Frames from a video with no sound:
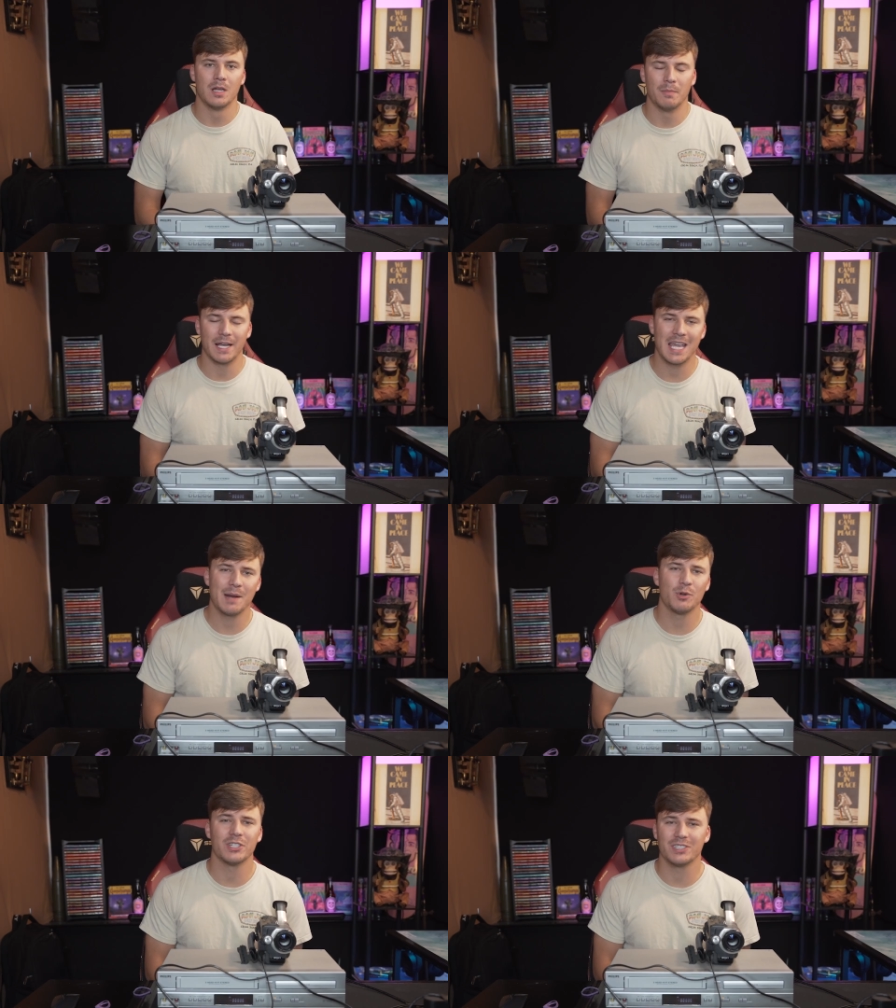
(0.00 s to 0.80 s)
My
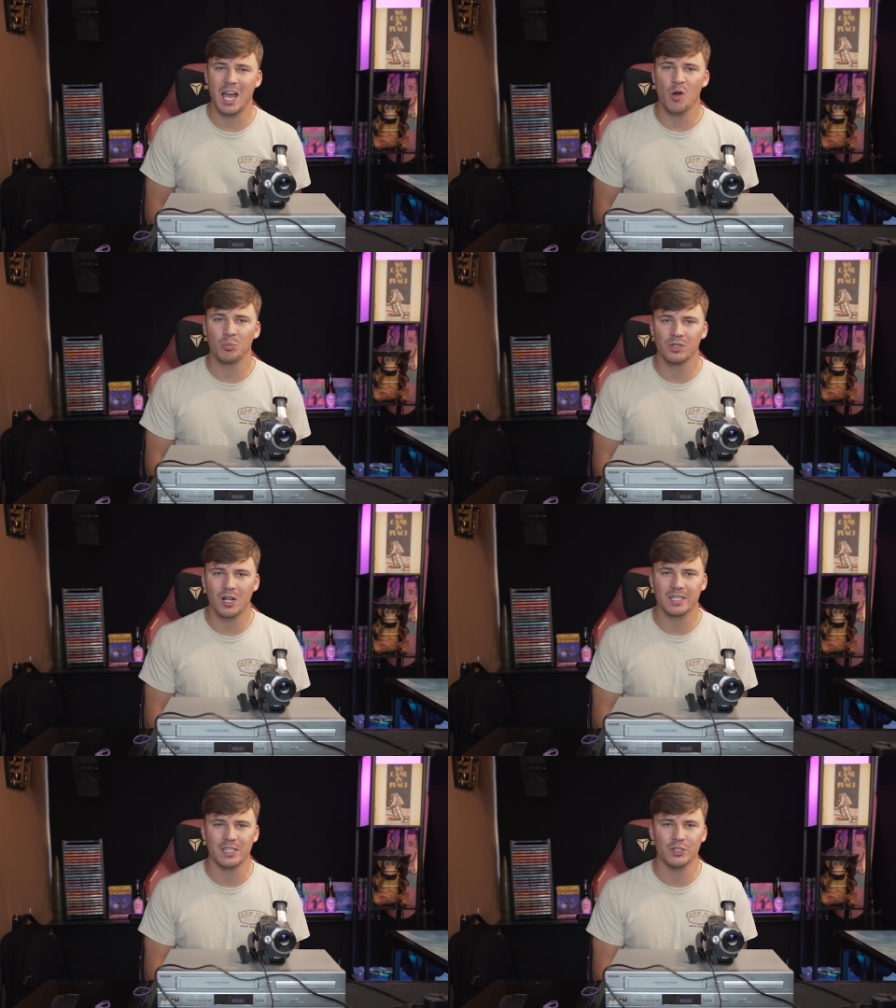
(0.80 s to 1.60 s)
camera is now
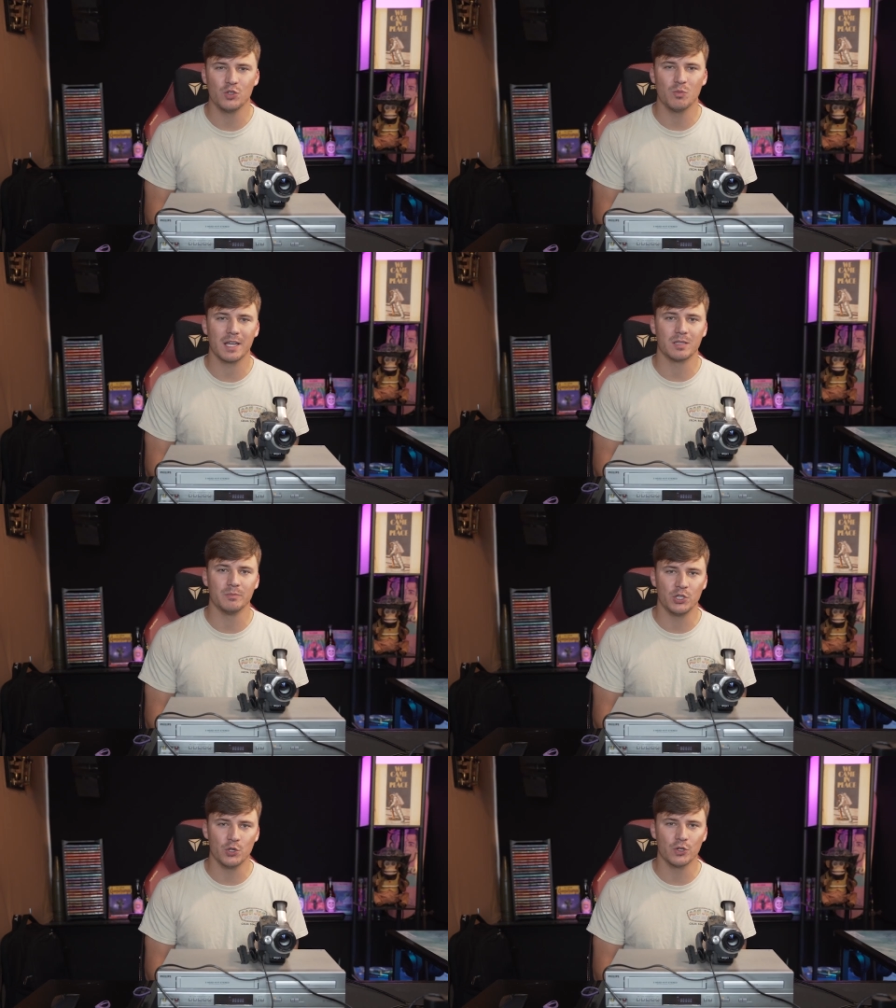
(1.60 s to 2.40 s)
plugged into my
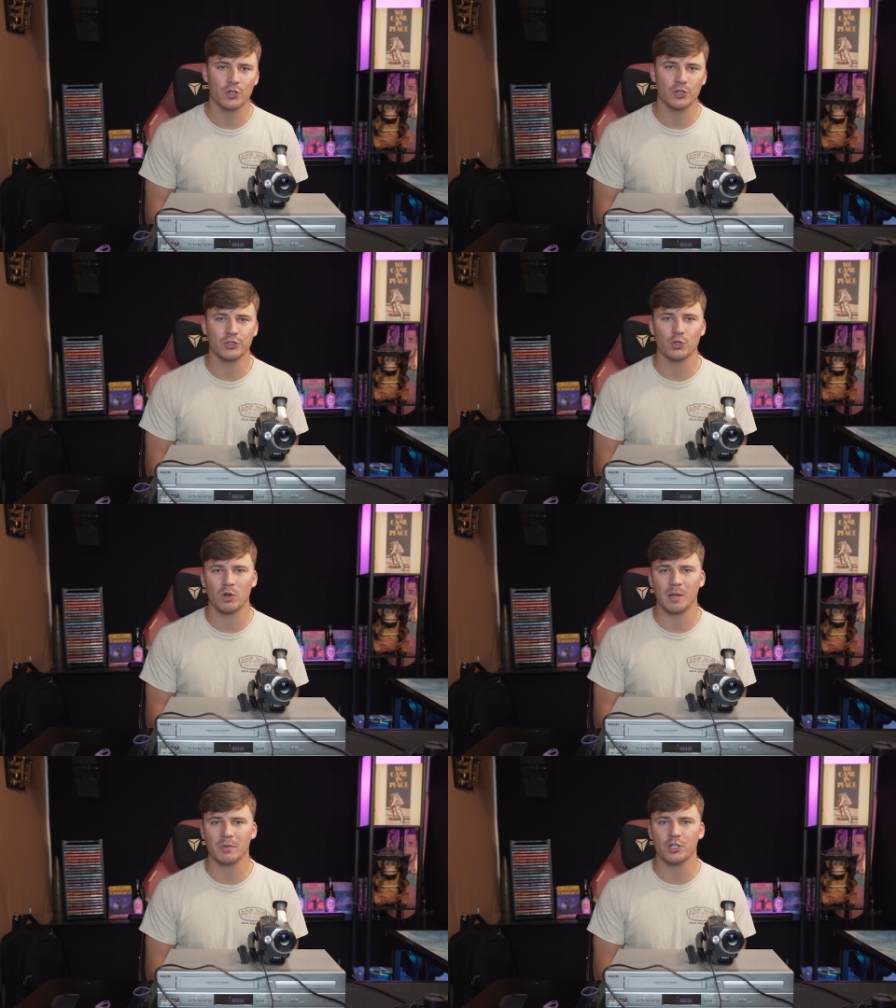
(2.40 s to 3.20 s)
computer, so
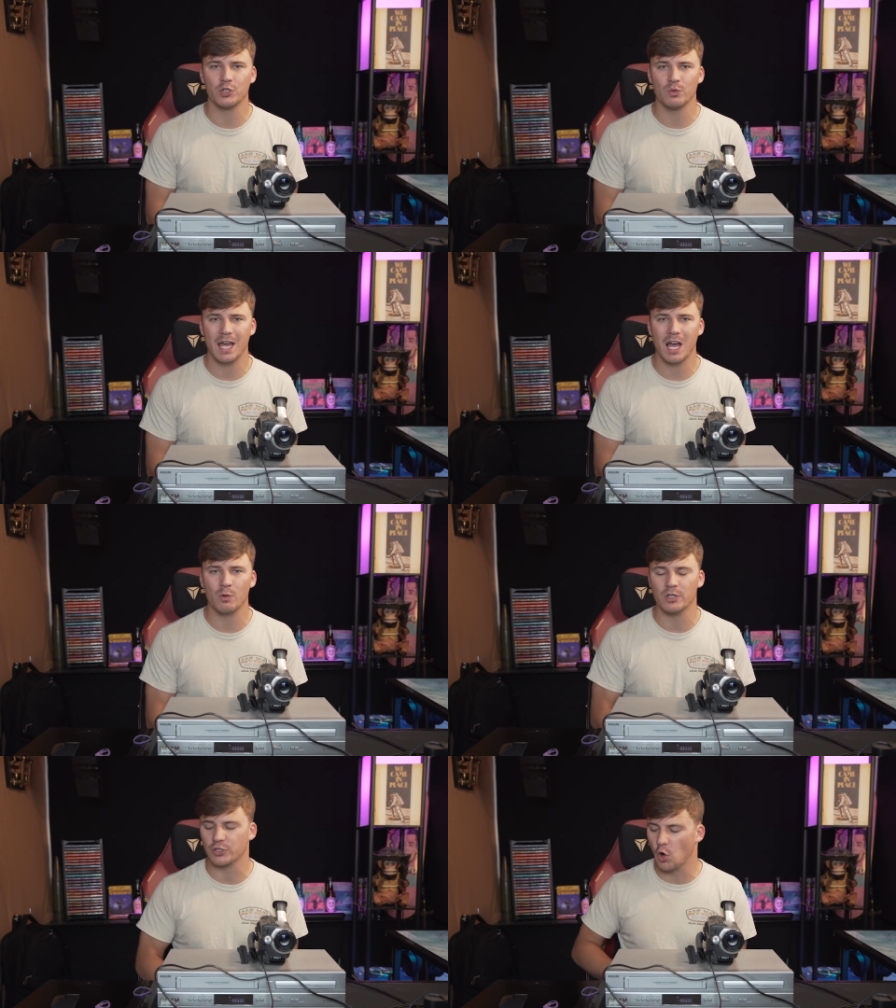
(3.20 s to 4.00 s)
what I'm gonna do
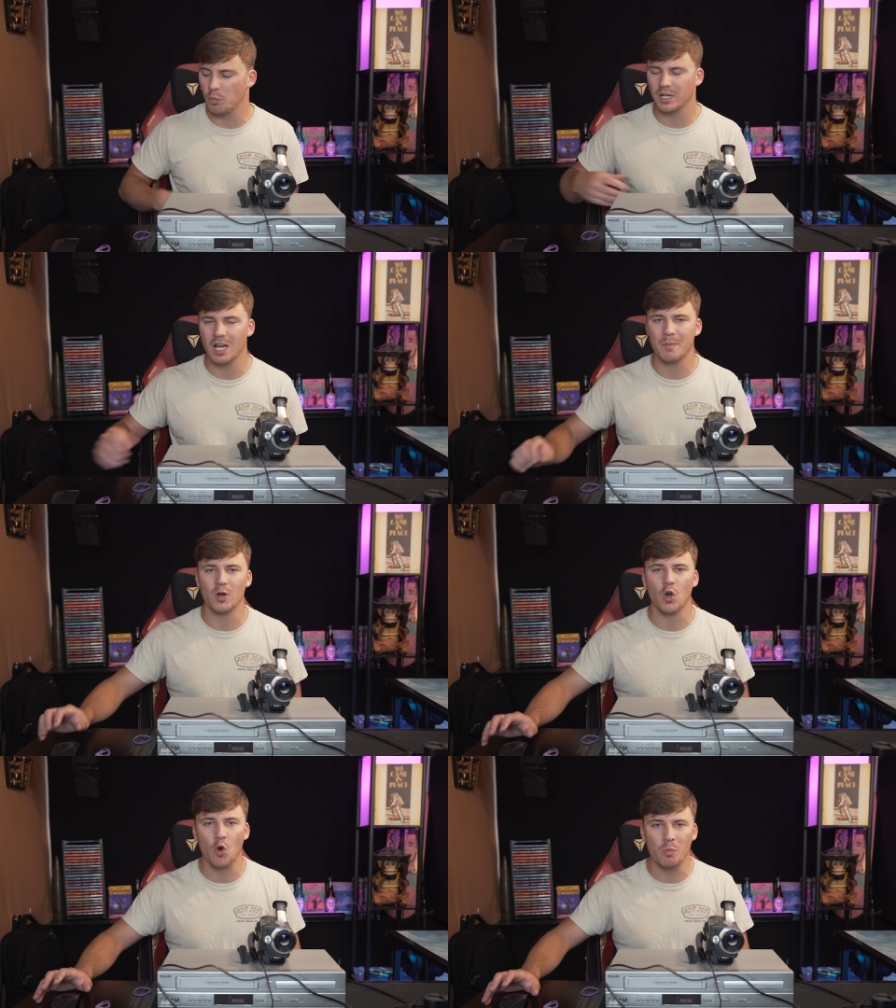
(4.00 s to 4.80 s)
now is open up
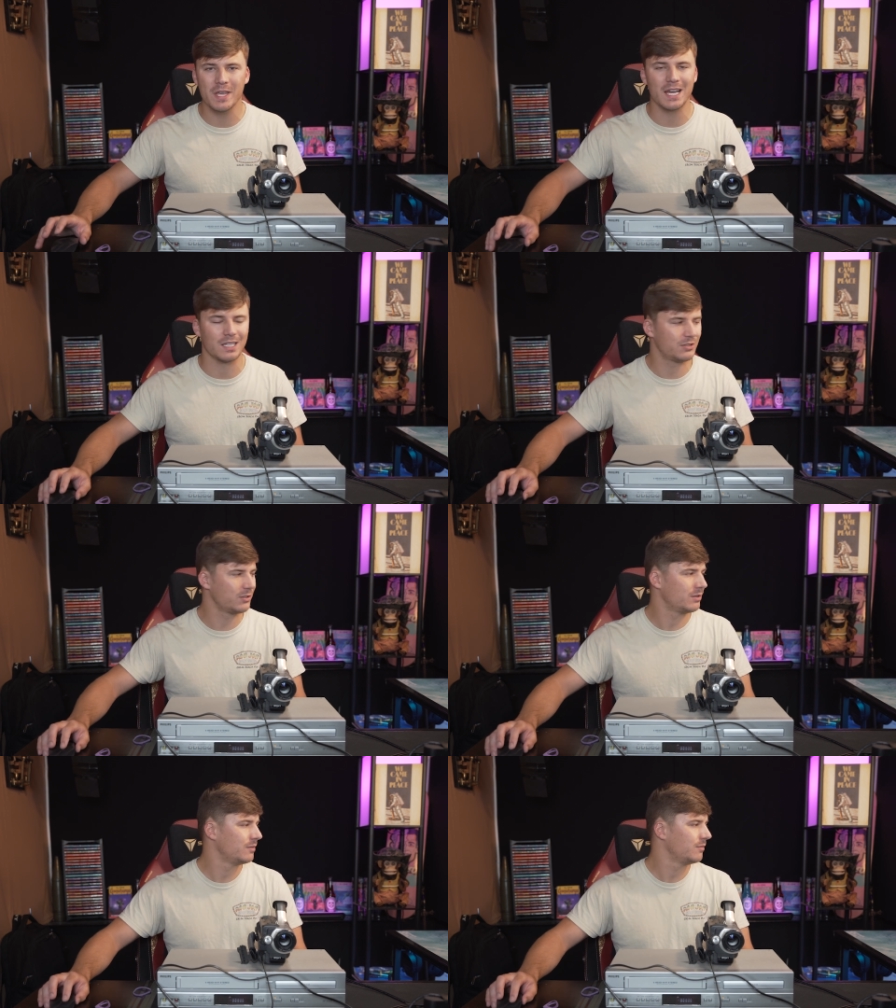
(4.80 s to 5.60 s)
OBS.